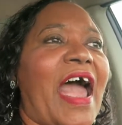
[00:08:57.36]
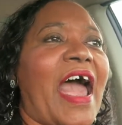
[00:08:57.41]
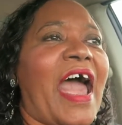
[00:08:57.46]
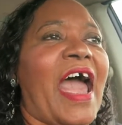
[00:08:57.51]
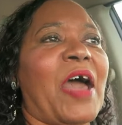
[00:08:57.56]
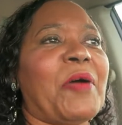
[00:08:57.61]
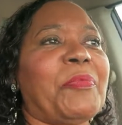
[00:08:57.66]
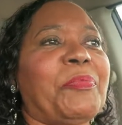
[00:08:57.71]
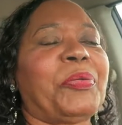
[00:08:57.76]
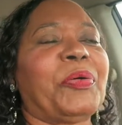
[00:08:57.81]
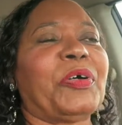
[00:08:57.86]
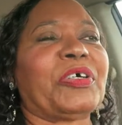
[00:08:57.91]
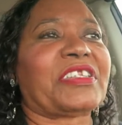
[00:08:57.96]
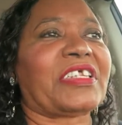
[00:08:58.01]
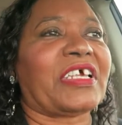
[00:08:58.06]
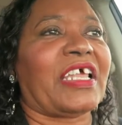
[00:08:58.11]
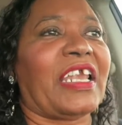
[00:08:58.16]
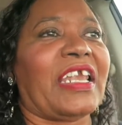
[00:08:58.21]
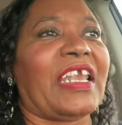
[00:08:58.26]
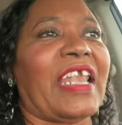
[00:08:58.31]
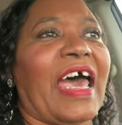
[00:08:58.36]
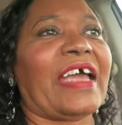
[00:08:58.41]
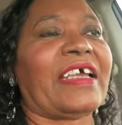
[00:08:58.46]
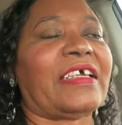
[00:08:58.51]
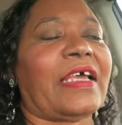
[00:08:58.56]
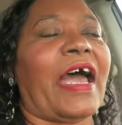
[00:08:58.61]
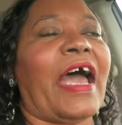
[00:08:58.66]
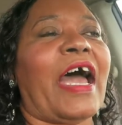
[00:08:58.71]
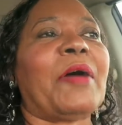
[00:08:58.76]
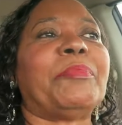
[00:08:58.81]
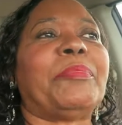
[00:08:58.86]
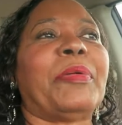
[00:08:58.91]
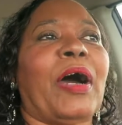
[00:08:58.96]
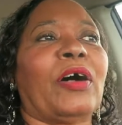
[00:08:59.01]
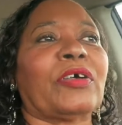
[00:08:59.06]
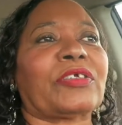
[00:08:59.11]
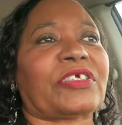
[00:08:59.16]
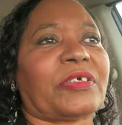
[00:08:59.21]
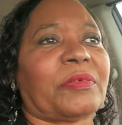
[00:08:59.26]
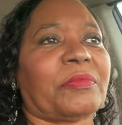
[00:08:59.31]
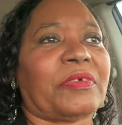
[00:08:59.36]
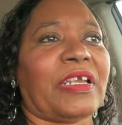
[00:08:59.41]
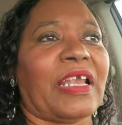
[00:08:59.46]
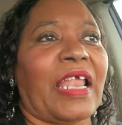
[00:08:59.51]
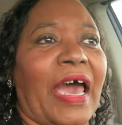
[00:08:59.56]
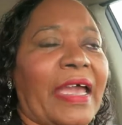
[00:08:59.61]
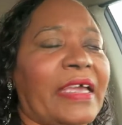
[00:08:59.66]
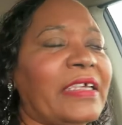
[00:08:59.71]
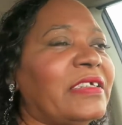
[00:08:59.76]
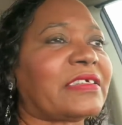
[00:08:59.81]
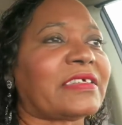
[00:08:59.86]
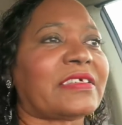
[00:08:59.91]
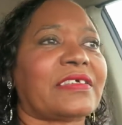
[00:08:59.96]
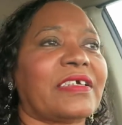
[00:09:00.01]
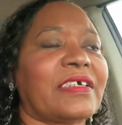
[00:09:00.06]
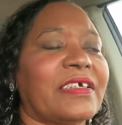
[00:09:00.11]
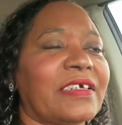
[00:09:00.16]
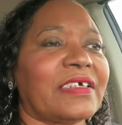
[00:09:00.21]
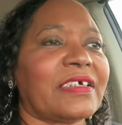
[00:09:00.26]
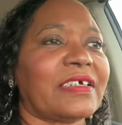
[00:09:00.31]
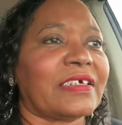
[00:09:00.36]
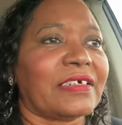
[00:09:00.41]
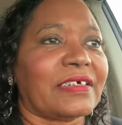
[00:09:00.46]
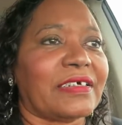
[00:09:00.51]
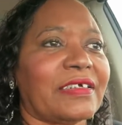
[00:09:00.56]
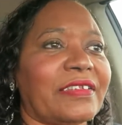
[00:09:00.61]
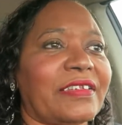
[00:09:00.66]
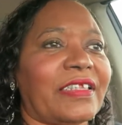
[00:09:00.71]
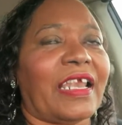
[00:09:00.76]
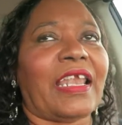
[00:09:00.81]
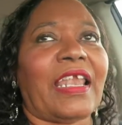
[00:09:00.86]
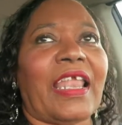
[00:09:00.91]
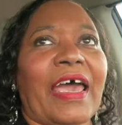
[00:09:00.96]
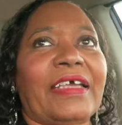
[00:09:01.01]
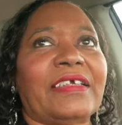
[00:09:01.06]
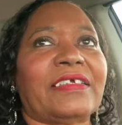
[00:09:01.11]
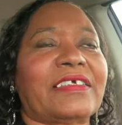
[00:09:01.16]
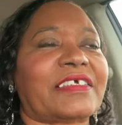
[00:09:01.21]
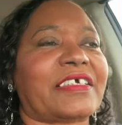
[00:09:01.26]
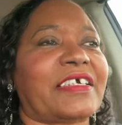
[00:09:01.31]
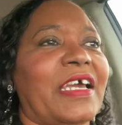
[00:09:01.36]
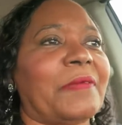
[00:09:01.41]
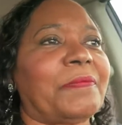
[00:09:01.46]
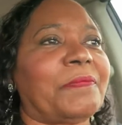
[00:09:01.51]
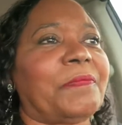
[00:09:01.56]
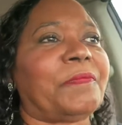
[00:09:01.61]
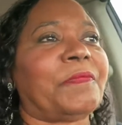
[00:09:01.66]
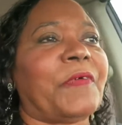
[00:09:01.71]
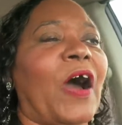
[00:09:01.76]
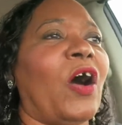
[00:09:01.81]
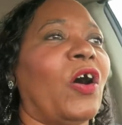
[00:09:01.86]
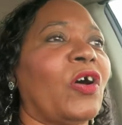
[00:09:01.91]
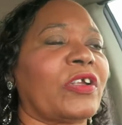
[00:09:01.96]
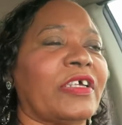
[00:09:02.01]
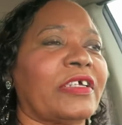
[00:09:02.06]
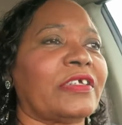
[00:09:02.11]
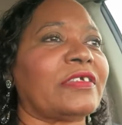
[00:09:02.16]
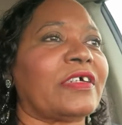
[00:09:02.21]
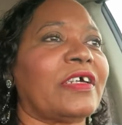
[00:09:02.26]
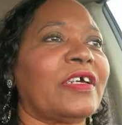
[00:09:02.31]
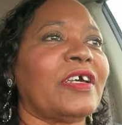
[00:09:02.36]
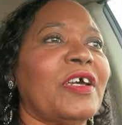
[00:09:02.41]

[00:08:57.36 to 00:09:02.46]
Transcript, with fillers: I put the light, I bought some lights. The lights kept falling.